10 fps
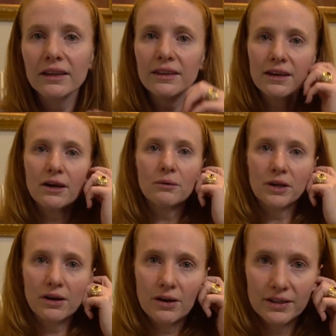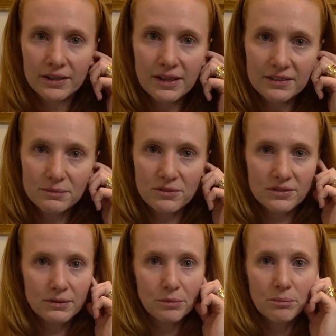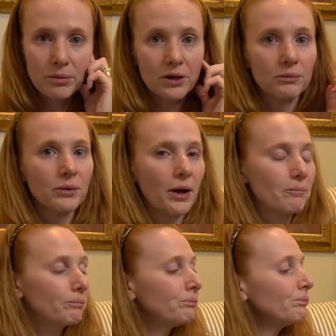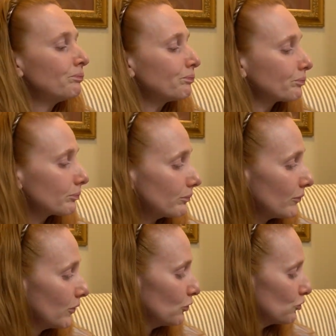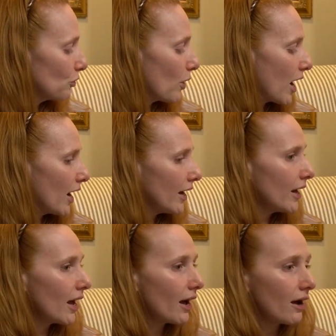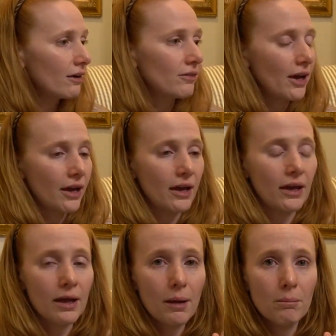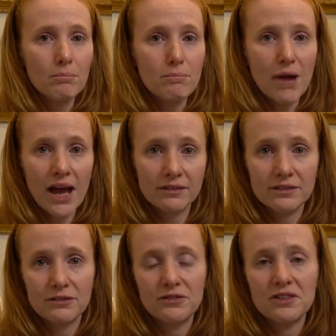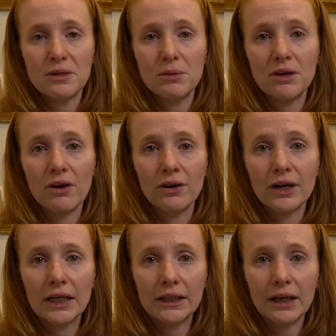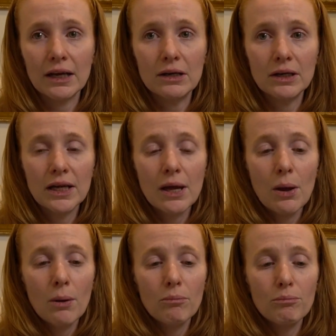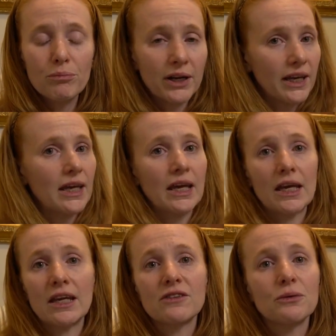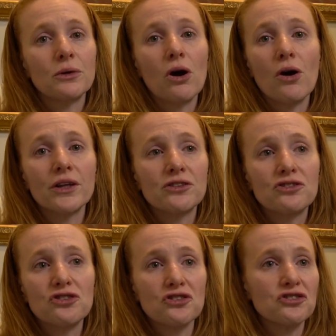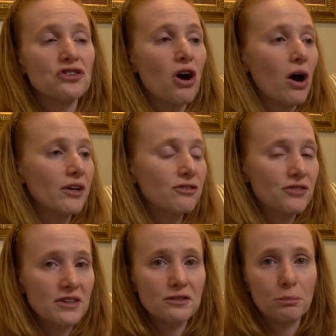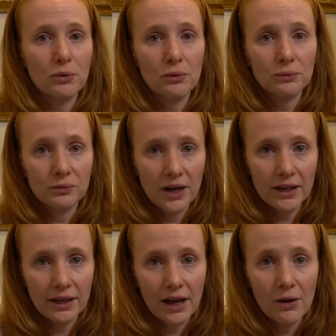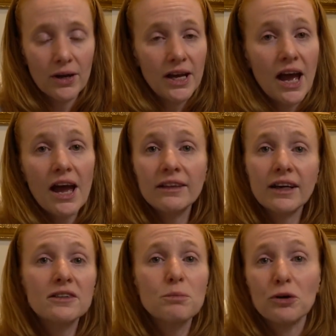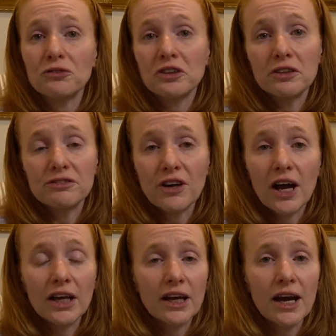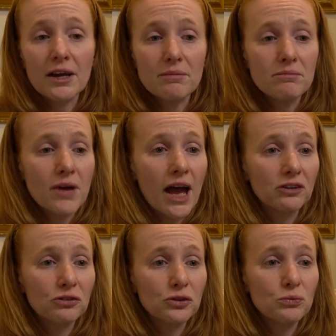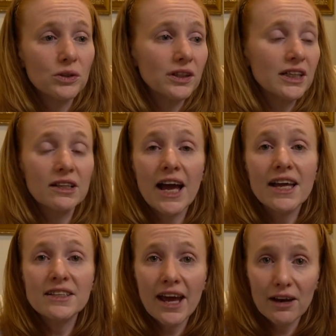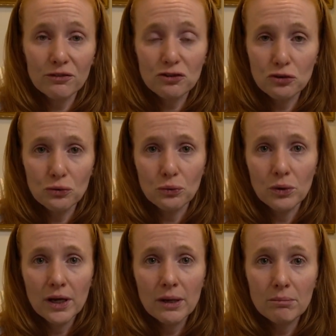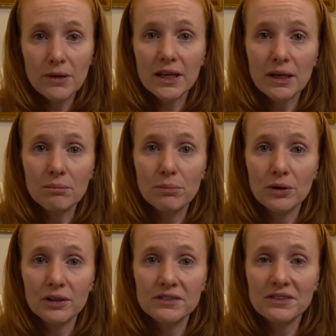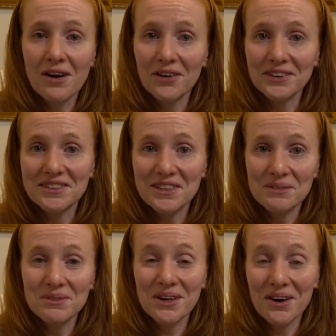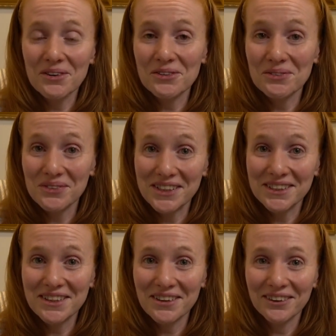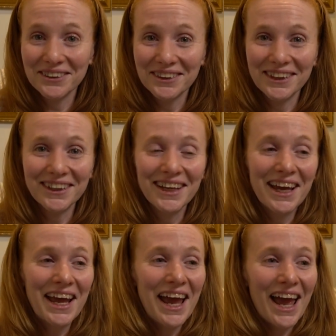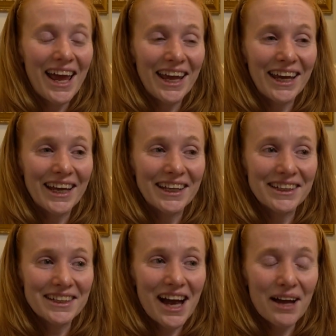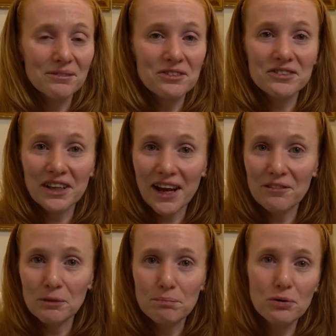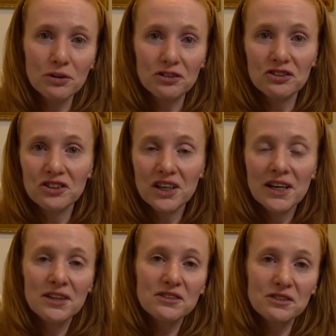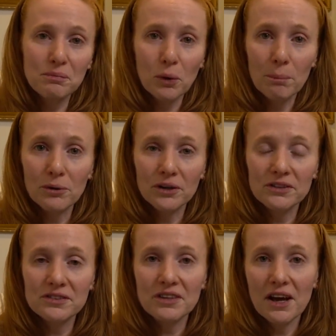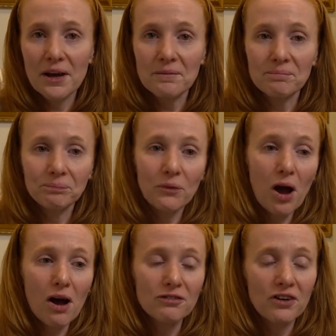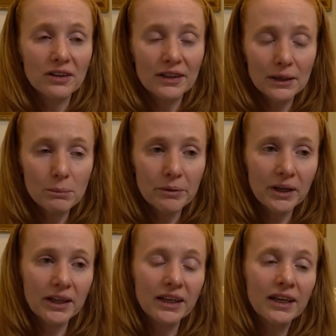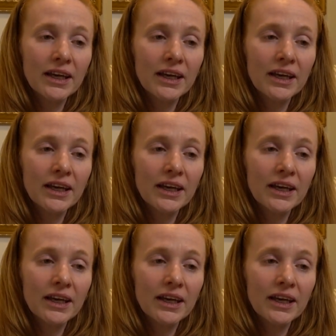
There we go. I think that's just a bit better. Okay. So I have a massive TBR right now, but I can't get to it all. It's just not feasible right now. And that's perfectly fine. I'm actually really glad to have too many books on the TBR to read currently. And I'm just going to have to push some more books um, off a little bit